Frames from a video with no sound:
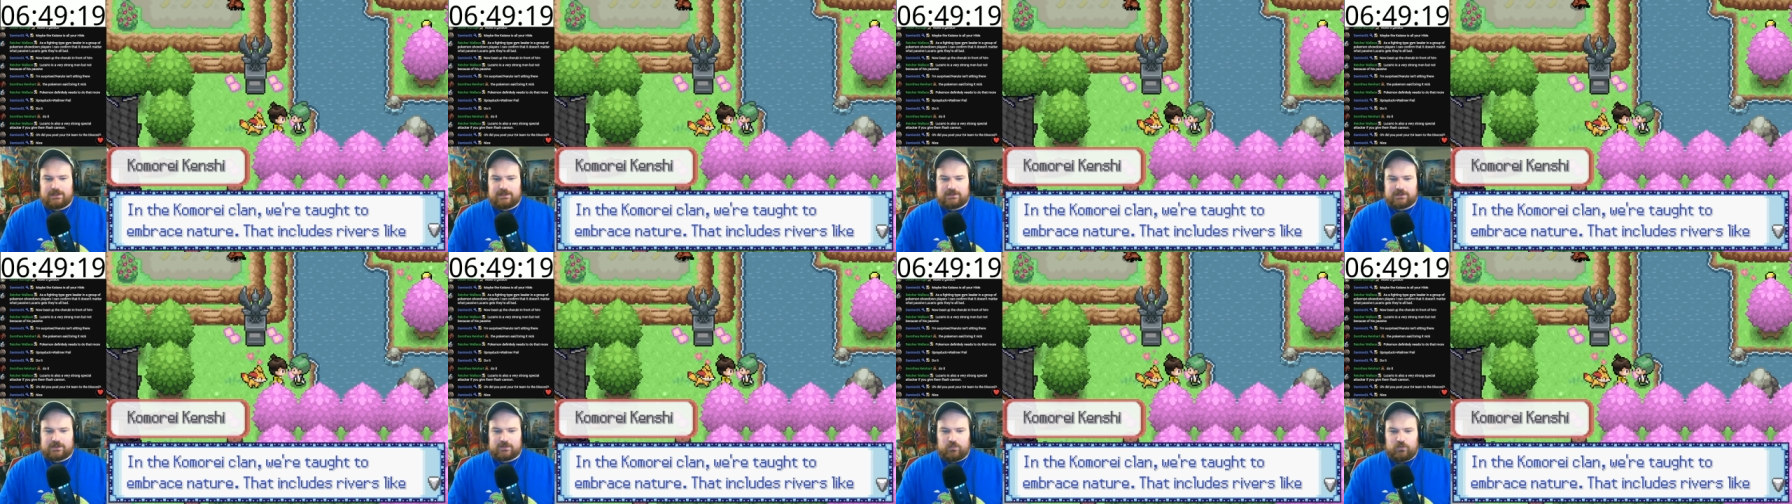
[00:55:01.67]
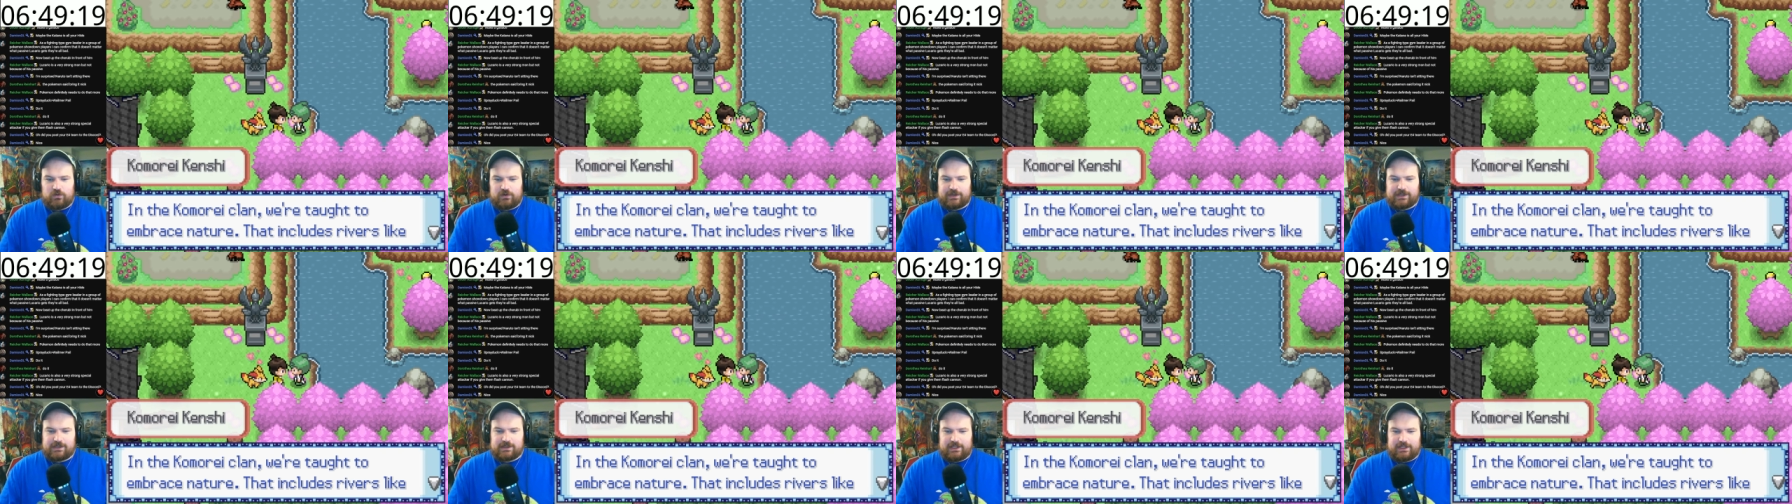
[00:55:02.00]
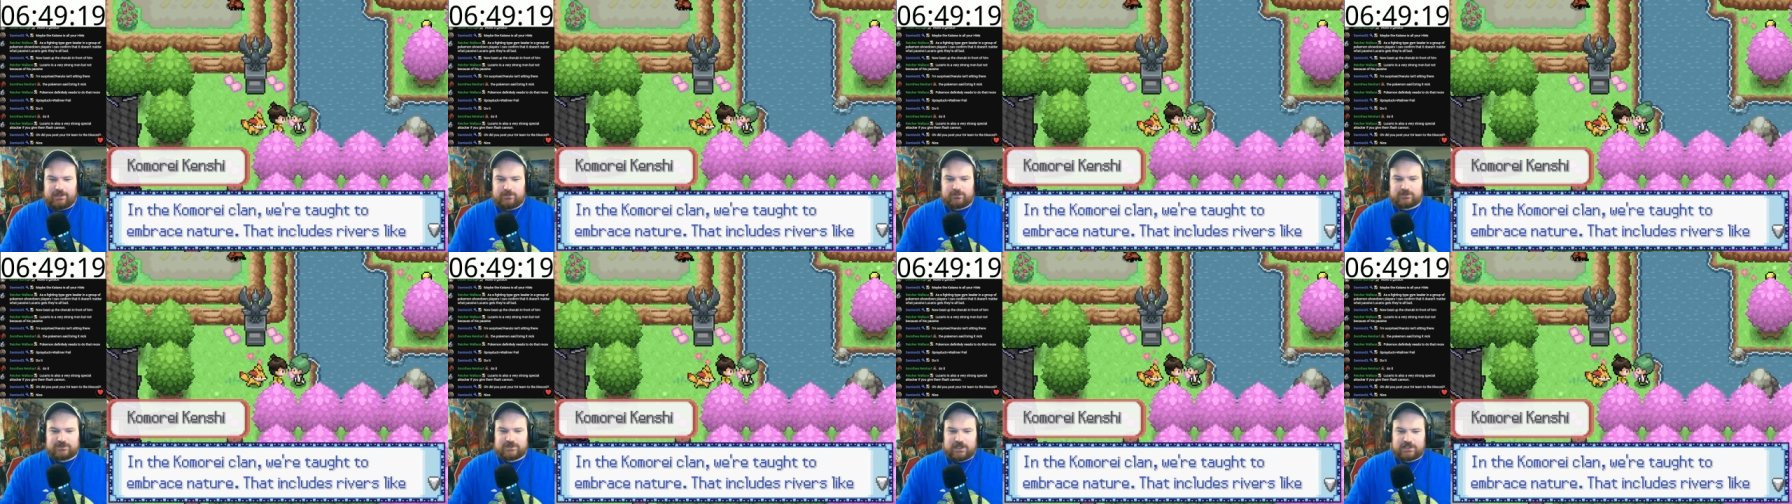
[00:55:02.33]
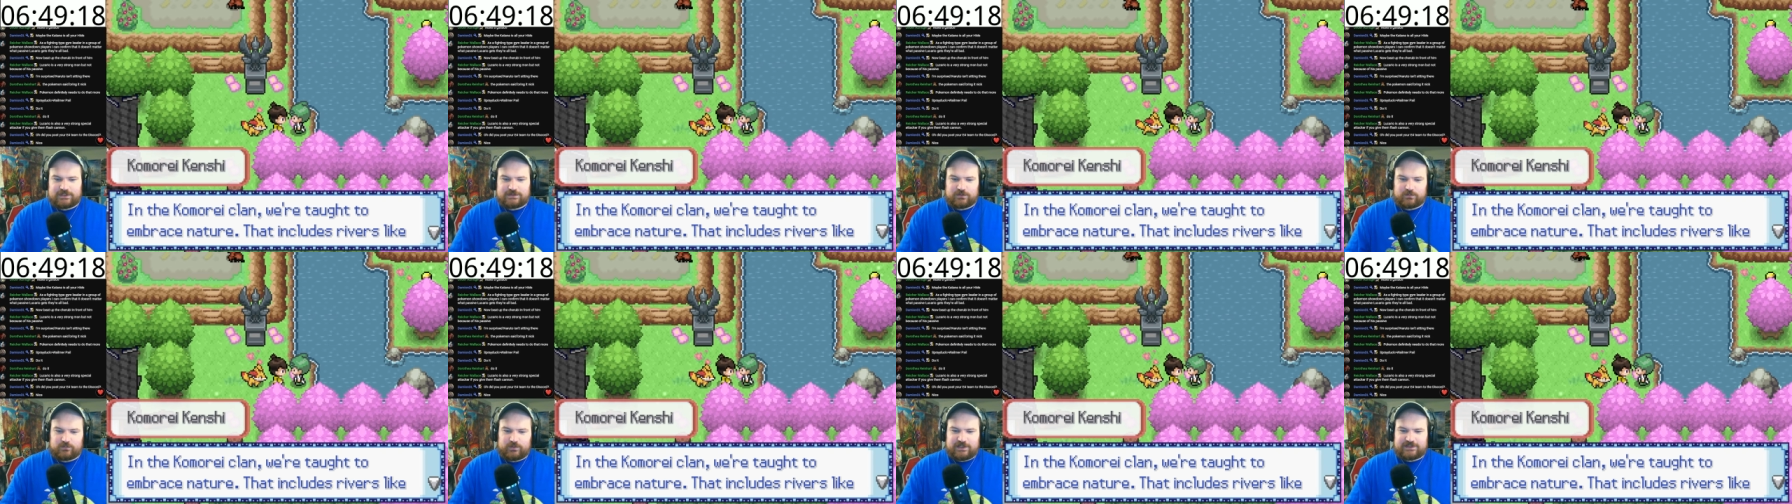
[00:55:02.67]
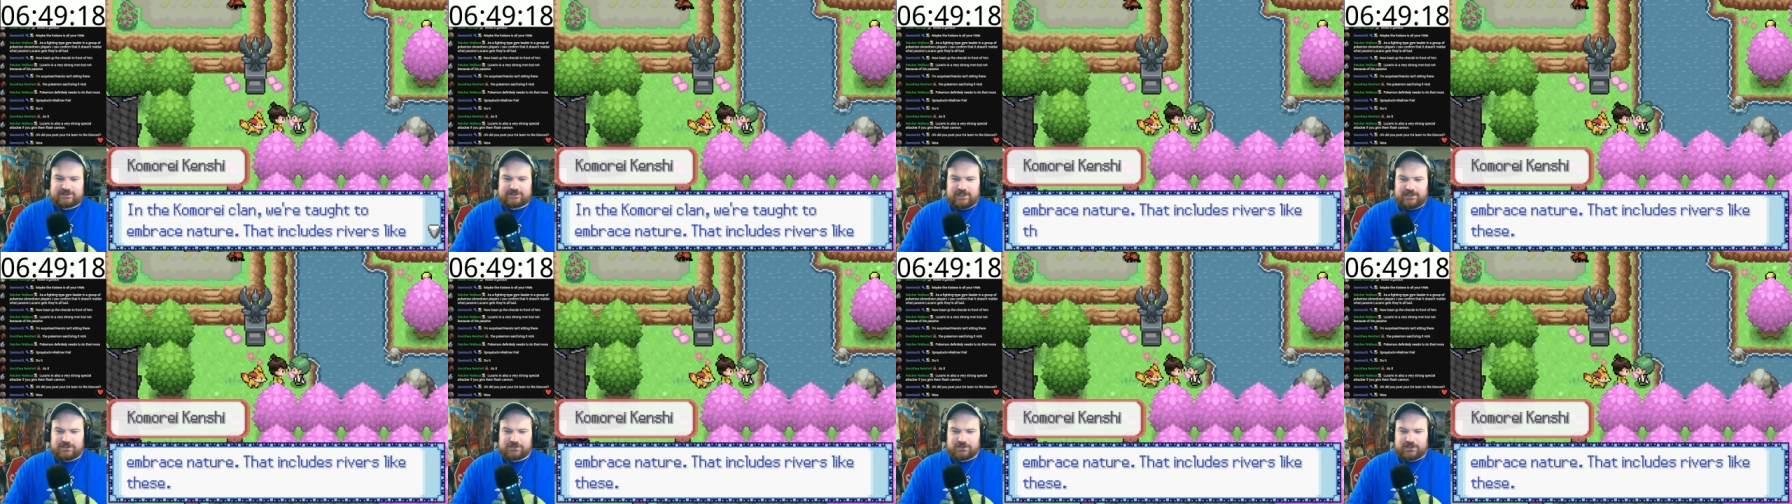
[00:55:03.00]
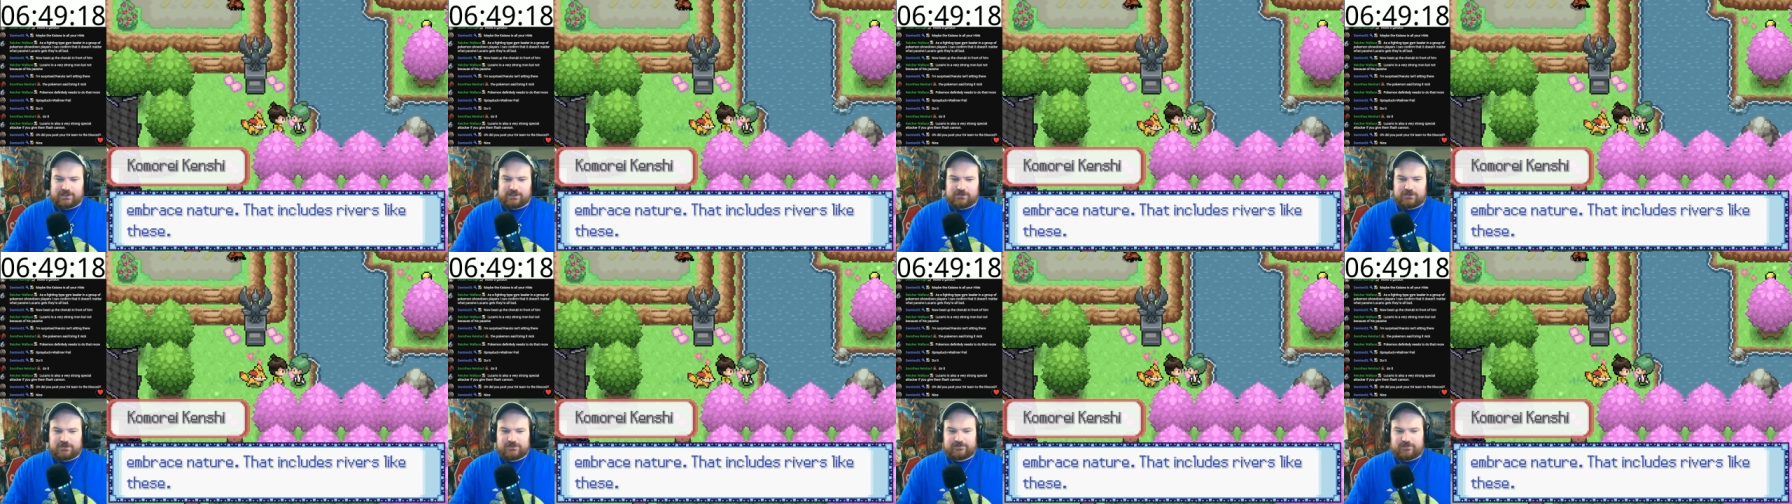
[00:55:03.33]
The Komore clan are taught to embrace nature. That
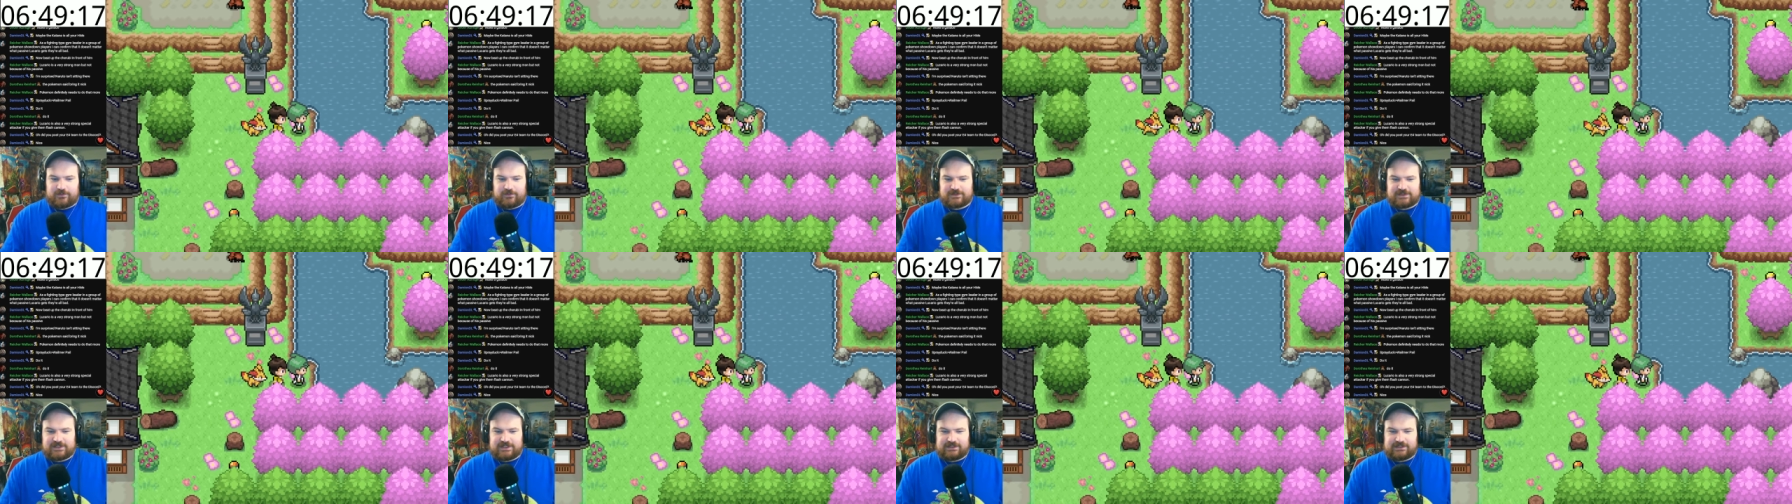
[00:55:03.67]
includes rivers